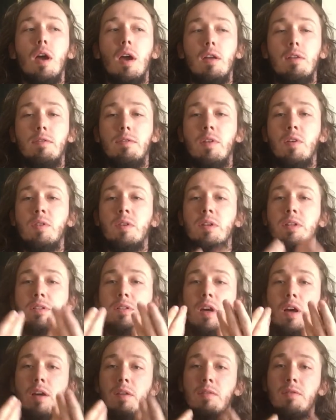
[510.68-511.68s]
and focus
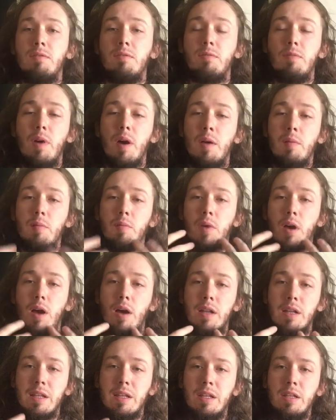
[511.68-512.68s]

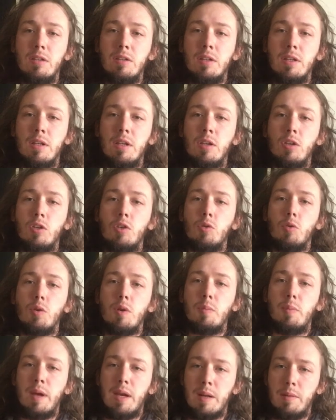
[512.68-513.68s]
on healing
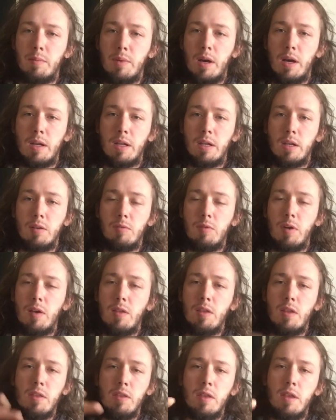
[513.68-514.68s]
your pain body,
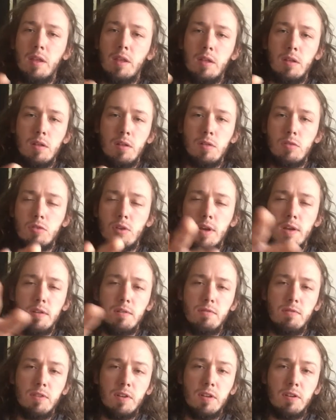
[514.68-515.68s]
rather than trying to
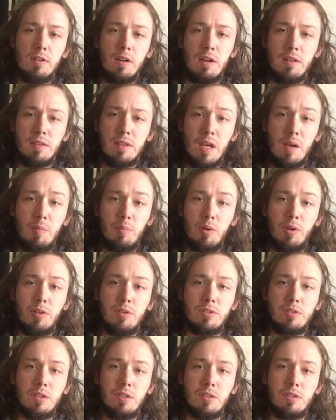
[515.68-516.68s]
figure out that
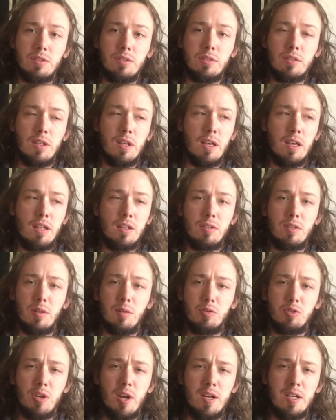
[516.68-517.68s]
person's and
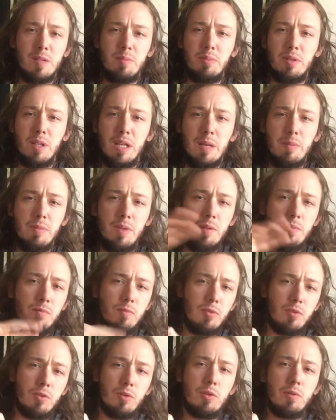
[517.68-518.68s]
trying to blame them
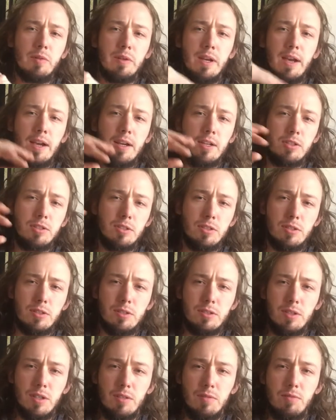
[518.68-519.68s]
for your
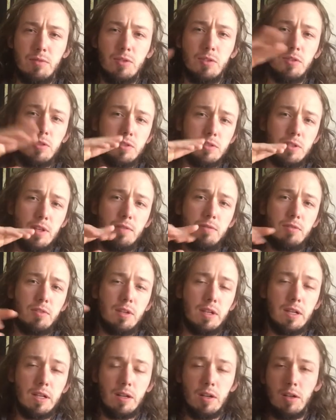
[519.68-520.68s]
reactions and for your
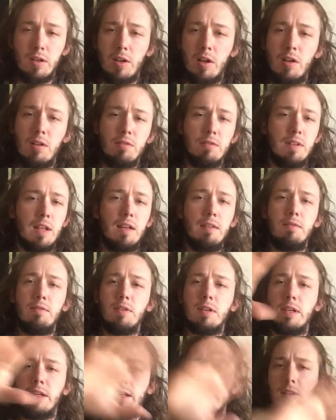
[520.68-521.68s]
suffering and on all of that.
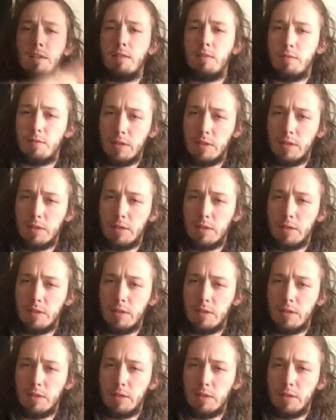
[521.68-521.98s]
Forget